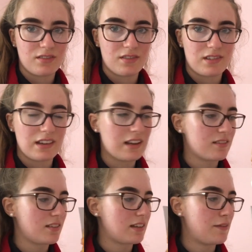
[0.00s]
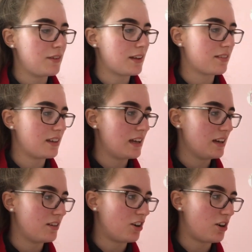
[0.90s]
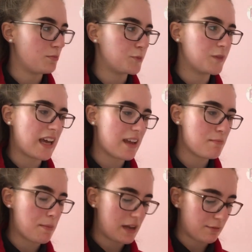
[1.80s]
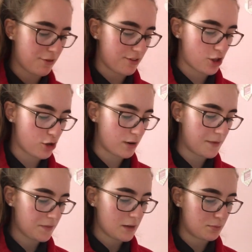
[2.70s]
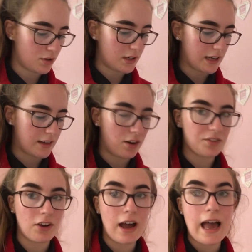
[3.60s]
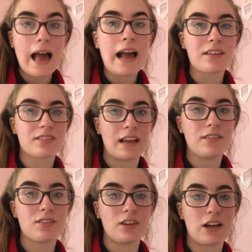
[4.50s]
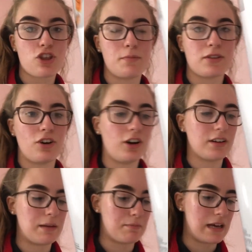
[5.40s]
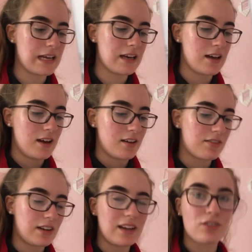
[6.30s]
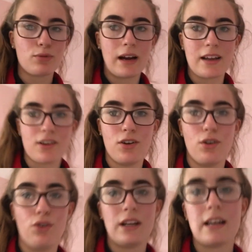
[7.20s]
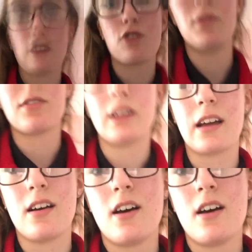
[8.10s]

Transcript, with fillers: six or seven I'll say um eight maybe I'm not really sure but like it also extends so it actually be taller than me so that is quite cool I actually want to like